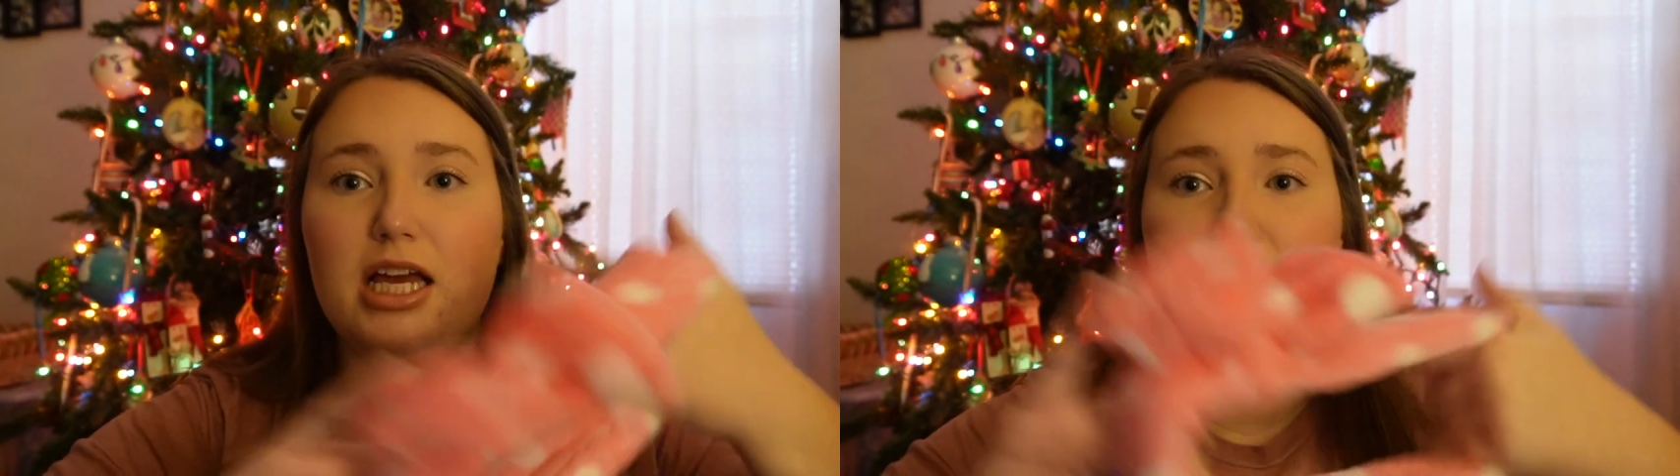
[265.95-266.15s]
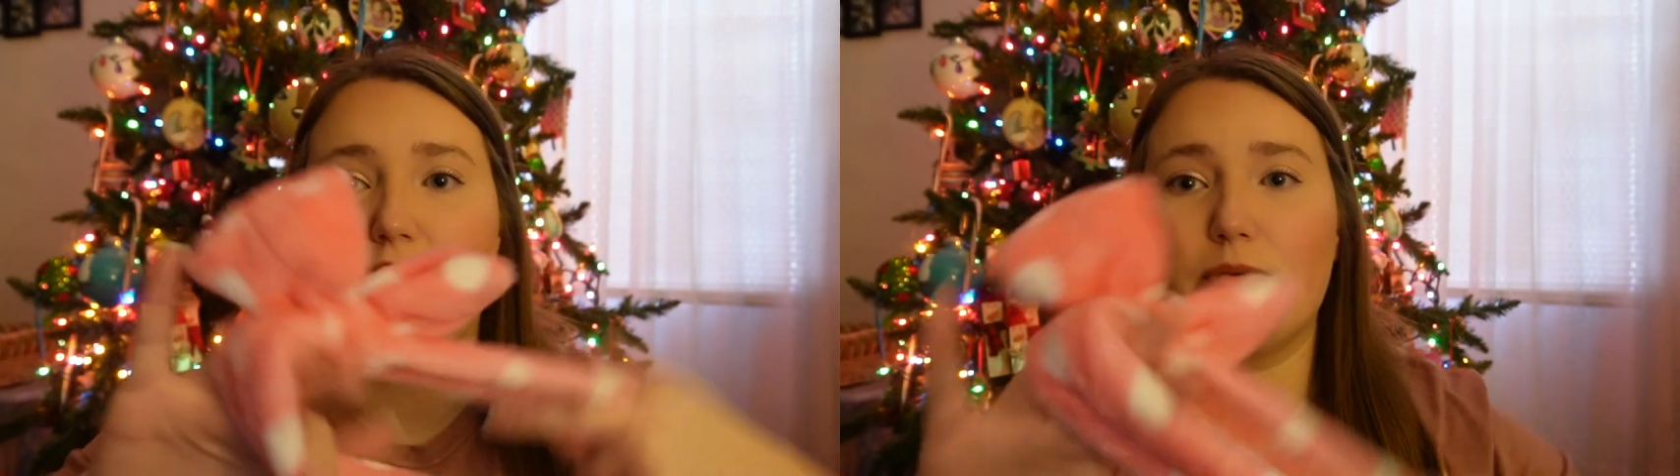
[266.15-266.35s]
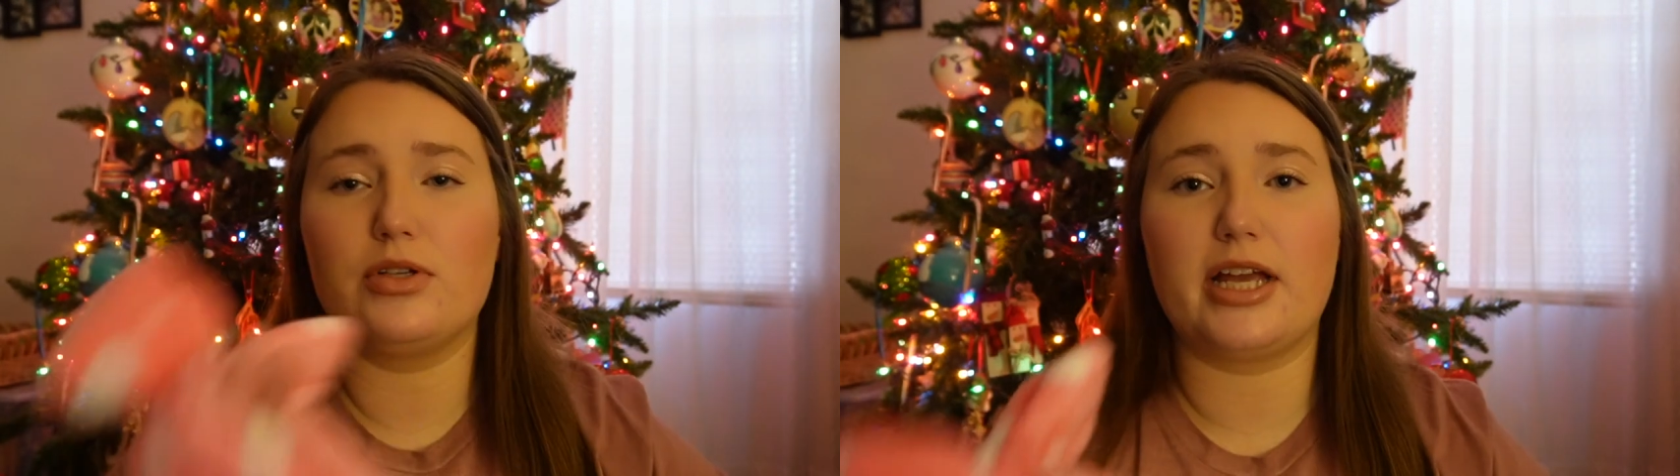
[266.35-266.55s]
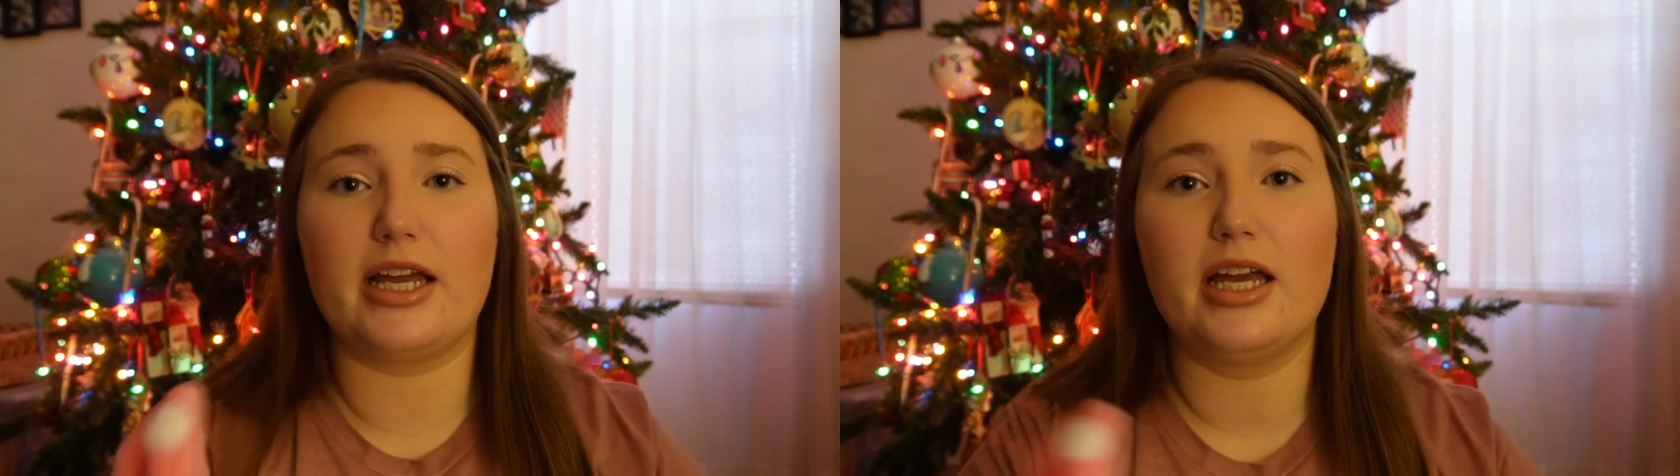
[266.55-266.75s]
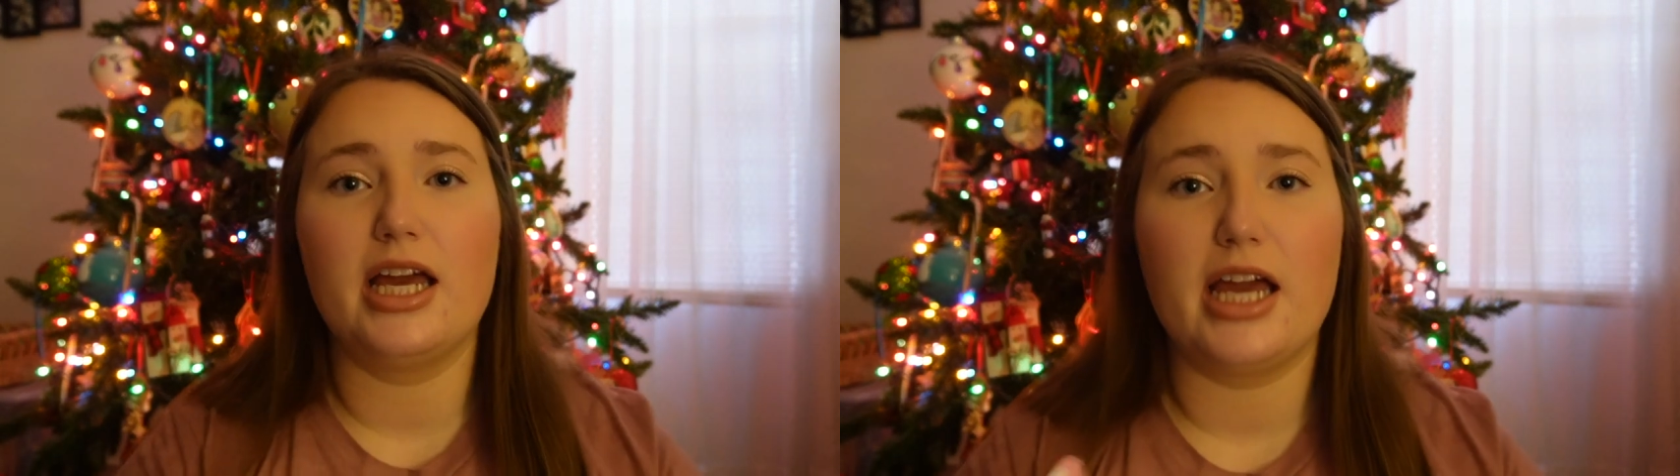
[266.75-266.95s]
Now I will
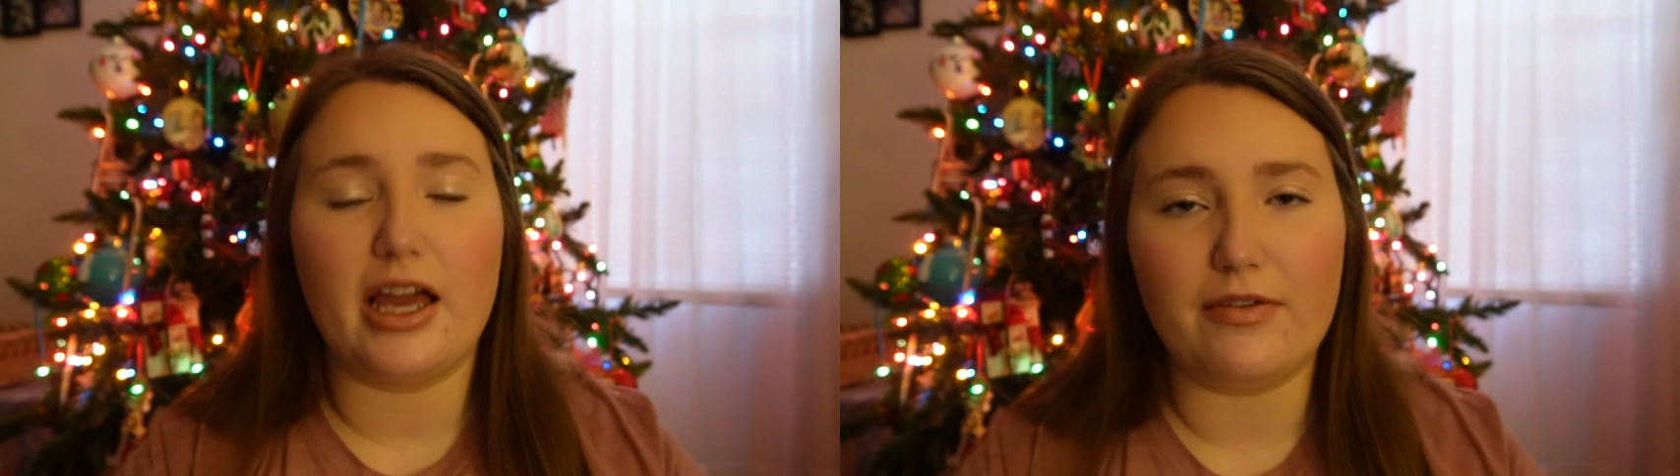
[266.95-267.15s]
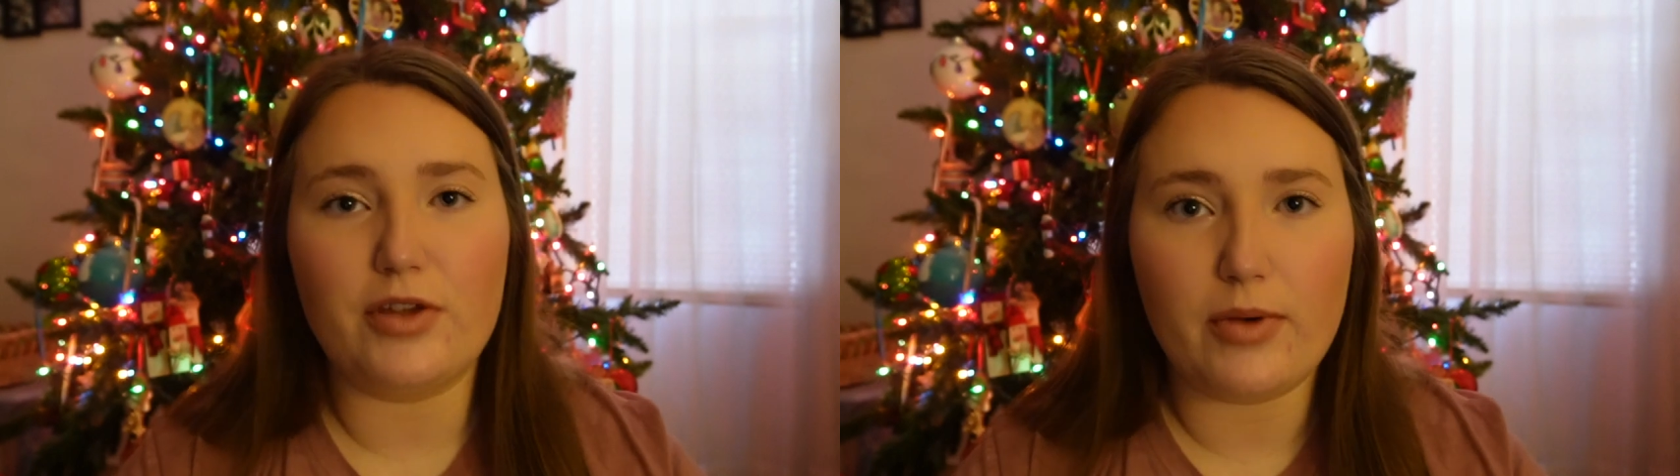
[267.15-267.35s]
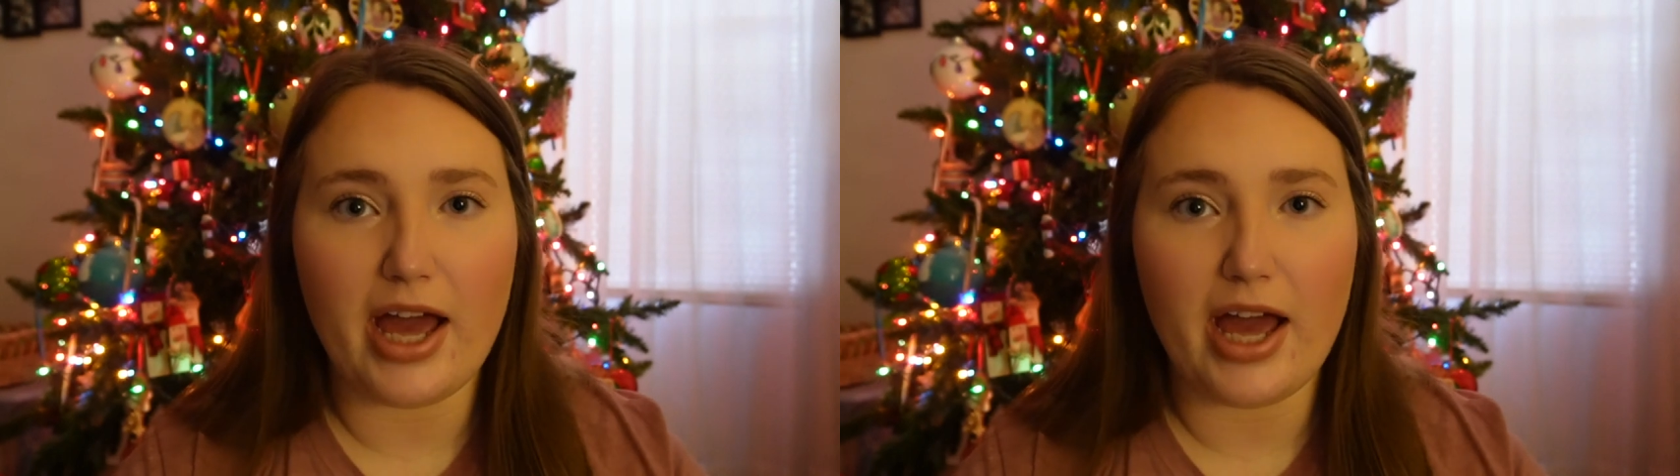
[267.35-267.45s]
say, if you